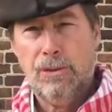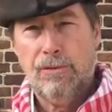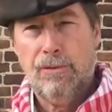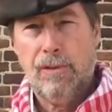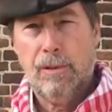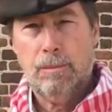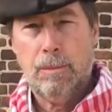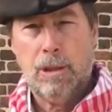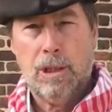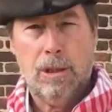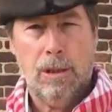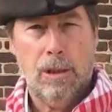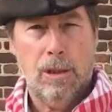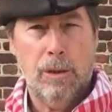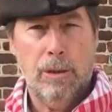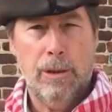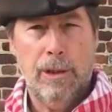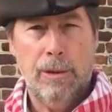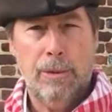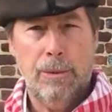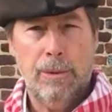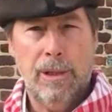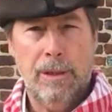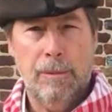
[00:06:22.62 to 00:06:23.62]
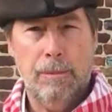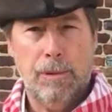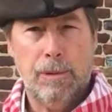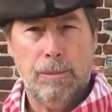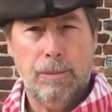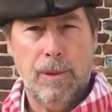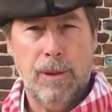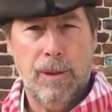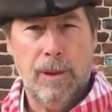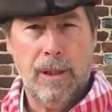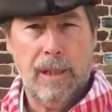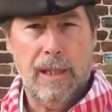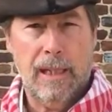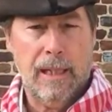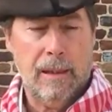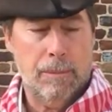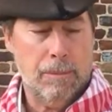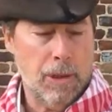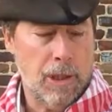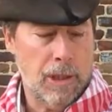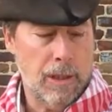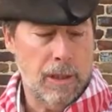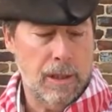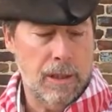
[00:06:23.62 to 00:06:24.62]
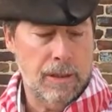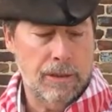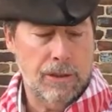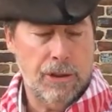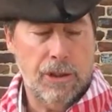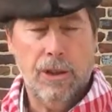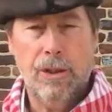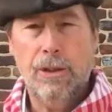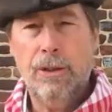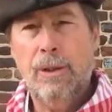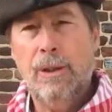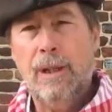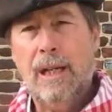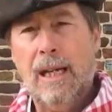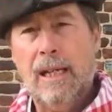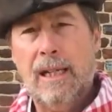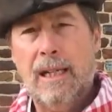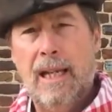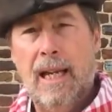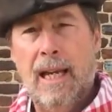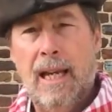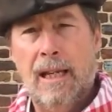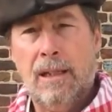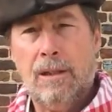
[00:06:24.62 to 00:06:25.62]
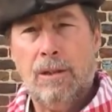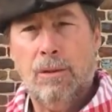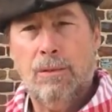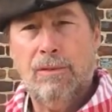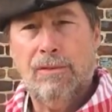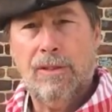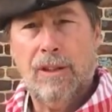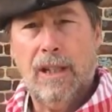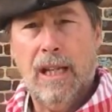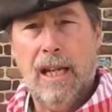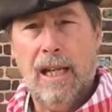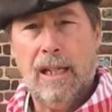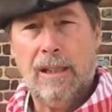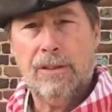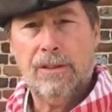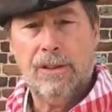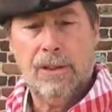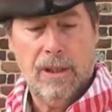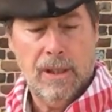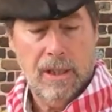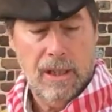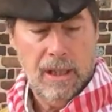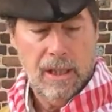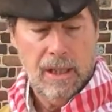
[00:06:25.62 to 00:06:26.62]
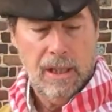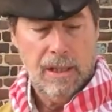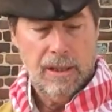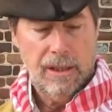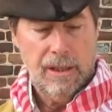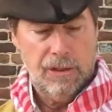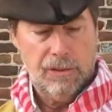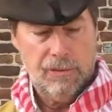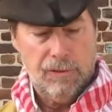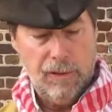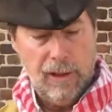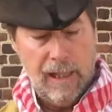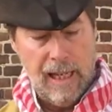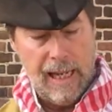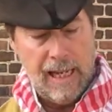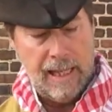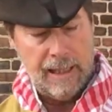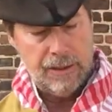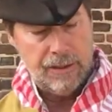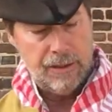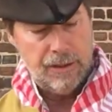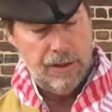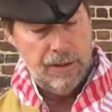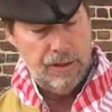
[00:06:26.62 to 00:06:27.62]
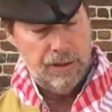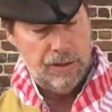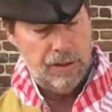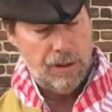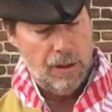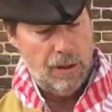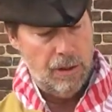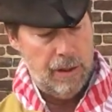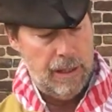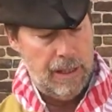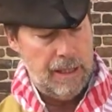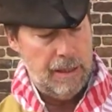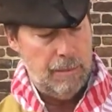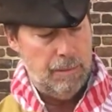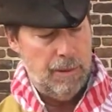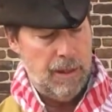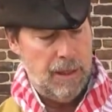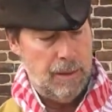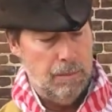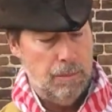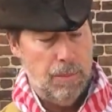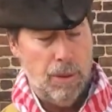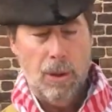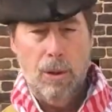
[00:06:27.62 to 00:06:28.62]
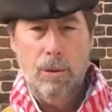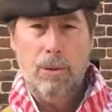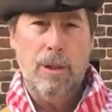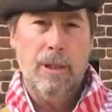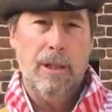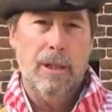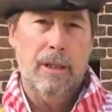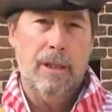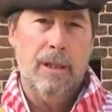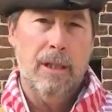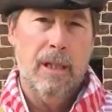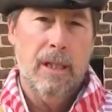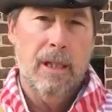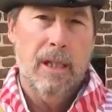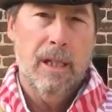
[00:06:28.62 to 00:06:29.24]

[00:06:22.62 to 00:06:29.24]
from Colonial Williamsburg, and I'm going to show you how to hackle flax. This flax has already been broken